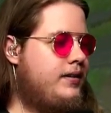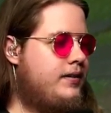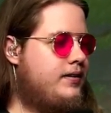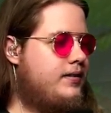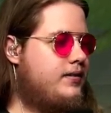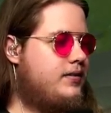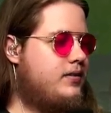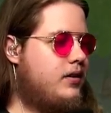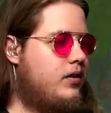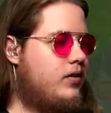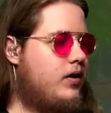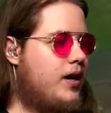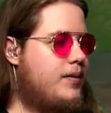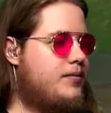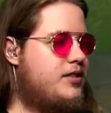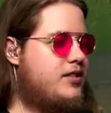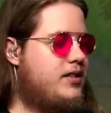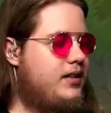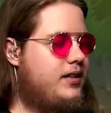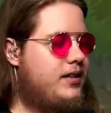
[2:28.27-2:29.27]
So I'm
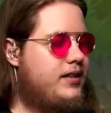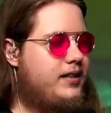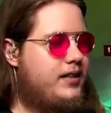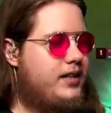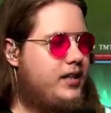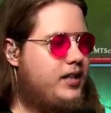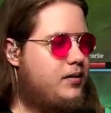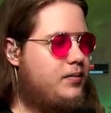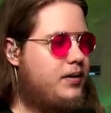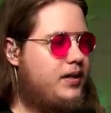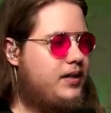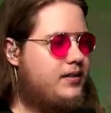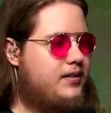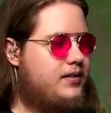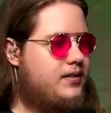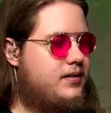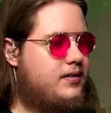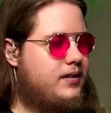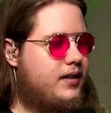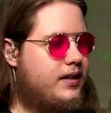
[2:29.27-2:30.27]
still a little
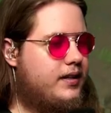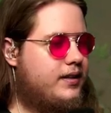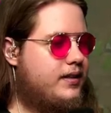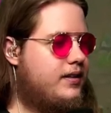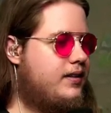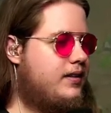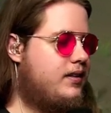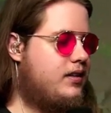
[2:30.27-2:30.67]
bit like